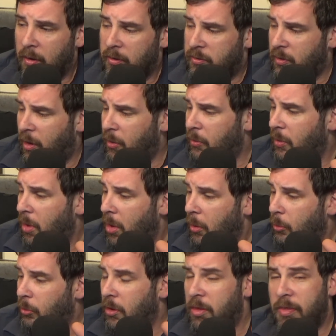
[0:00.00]
So
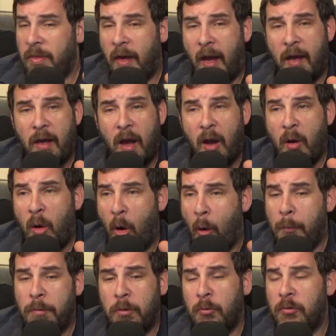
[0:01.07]
with that, I
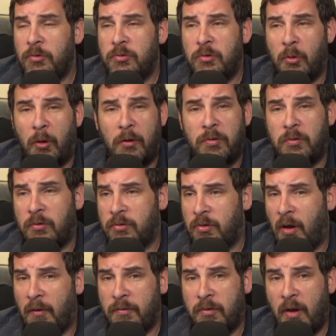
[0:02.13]
hope you enjoyed yourselves,